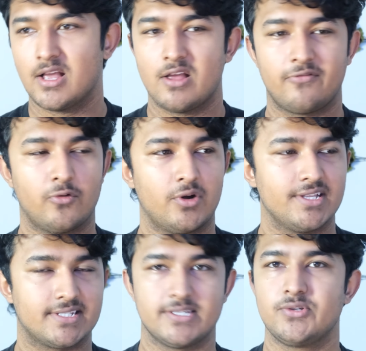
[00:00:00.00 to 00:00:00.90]
for
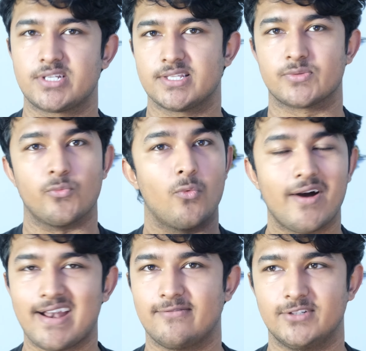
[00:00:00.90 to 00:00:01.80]
institutions,
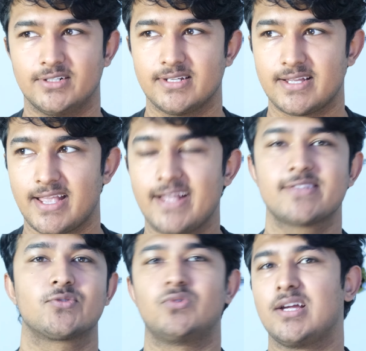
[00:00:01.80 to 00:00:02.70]
whatever,
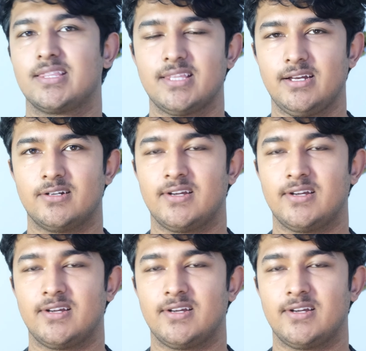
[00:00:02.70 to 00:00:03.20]
it's right there.